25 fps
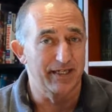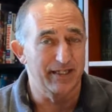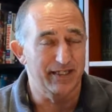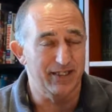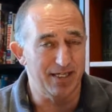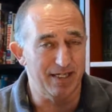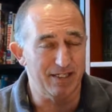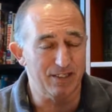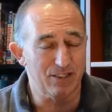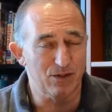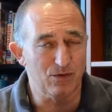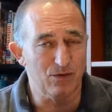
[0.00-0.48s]

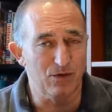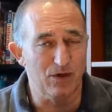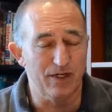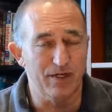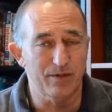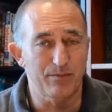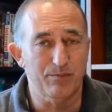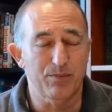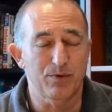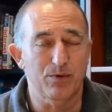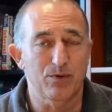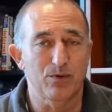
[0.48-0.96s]
That's quite
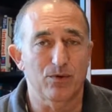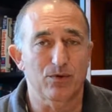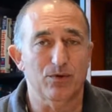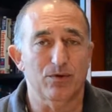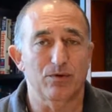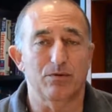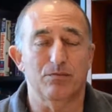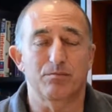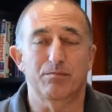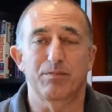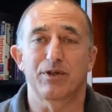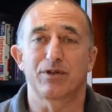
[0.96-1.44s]

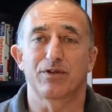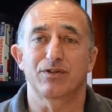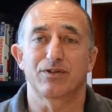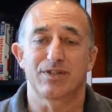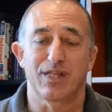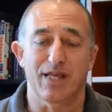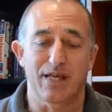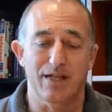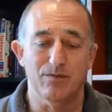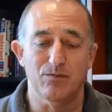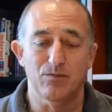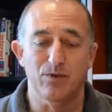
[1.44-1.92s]
important because
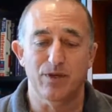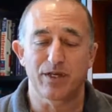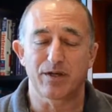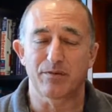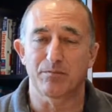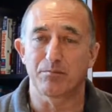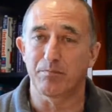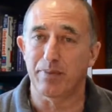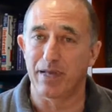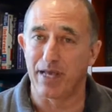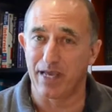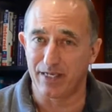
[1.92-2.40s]
then we can